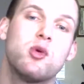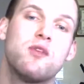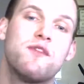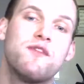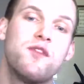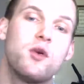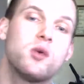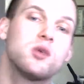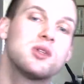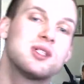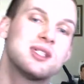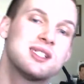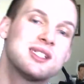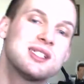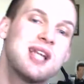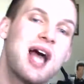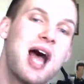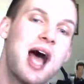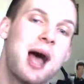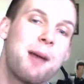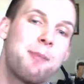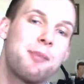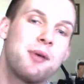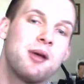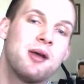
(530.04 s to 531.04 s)
a full
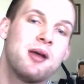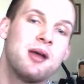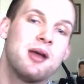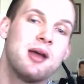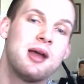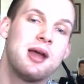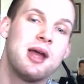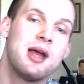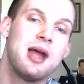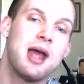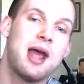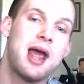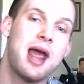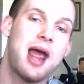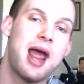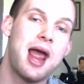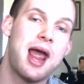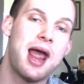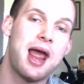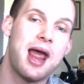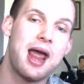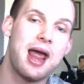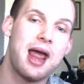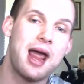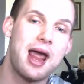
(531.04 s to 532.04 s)
stop
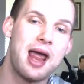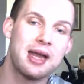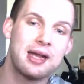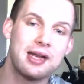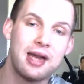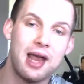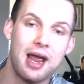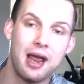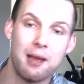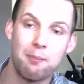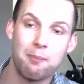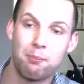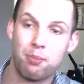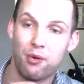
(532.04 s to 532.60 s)
and